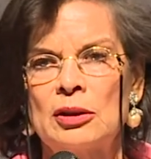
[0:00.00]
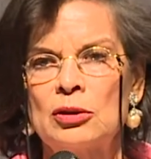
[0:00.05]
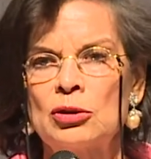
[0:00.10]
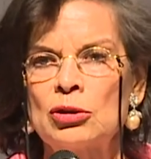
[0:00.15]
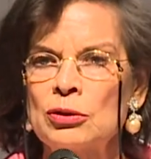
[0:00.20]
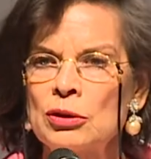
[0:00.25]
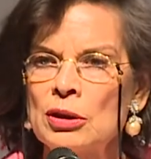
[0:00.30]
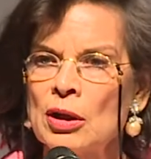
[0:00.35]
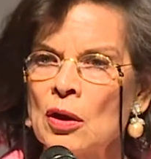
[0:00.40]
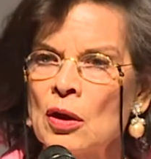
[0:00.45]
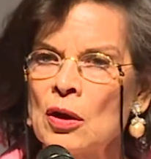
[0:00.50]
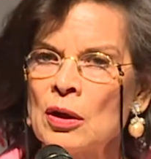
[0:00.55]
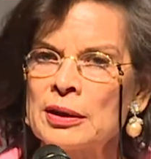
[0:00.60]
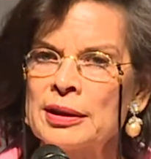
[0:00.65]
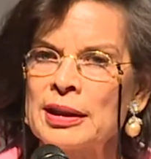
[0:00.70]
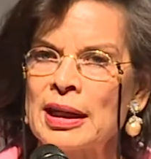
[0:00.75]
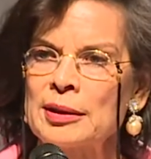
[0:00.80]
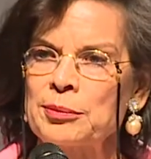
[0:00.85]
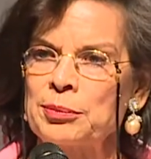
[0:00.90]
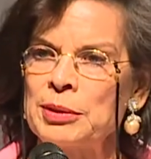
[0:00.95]
to know
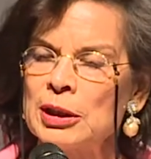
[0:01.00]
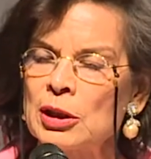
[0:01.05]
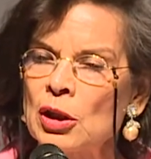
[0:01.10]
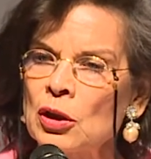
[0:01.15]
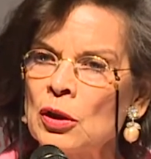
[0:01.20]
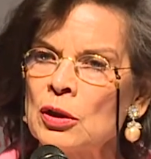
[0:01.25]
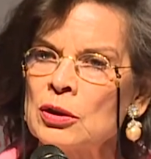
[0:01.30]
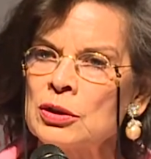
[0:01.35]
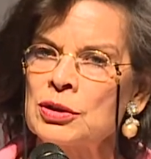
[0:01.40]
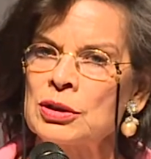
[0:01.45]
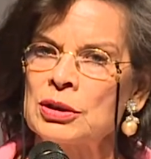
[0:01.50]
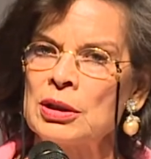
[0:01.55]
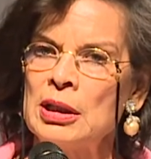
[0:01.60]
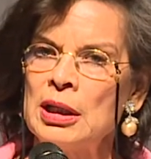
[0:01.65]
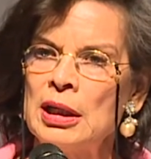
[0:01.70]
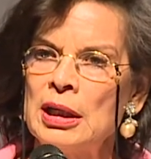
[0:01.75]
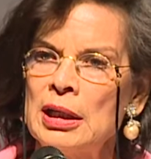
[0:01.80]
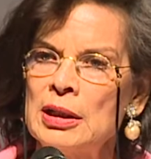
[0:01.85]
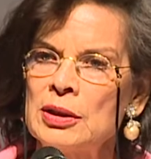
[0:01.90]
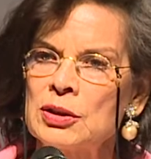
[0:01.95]
that because
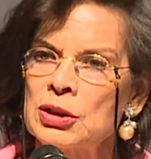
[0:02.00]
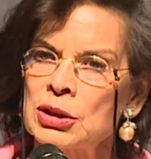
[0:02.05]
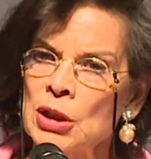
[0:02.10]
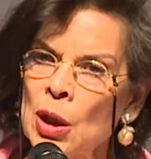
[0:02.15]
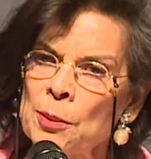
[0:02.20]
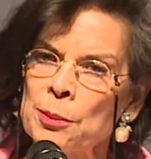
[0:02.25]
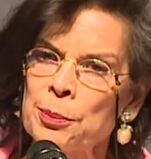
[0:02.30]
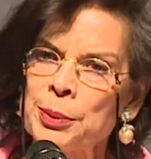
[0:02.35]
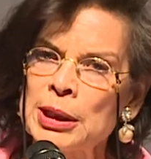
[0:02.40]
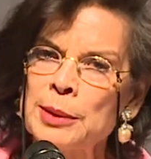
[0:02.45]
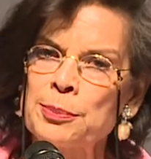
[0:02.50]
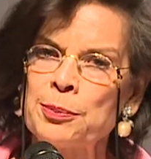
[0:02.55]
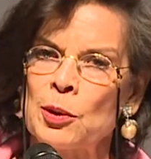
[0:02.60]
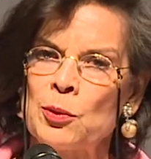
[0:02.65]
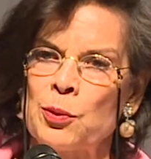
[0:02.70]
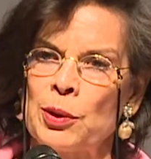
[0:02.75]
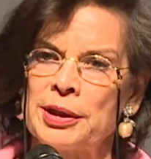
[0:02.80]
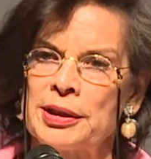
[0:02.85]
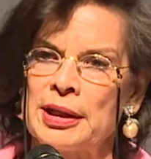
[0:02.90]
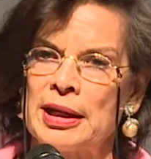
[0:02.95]
some people
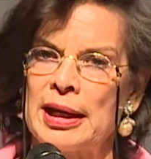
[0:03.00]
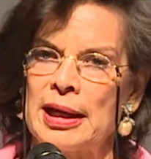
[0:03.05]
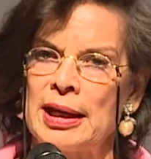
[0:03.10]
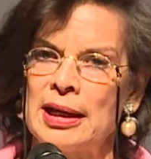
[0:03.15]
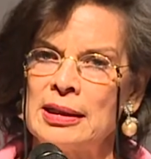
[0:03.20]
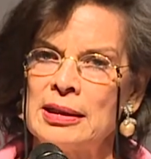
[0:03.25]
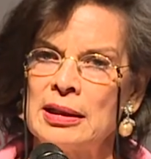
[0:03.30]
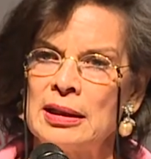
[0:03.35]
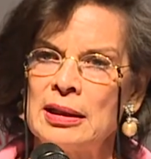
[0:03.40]
were there,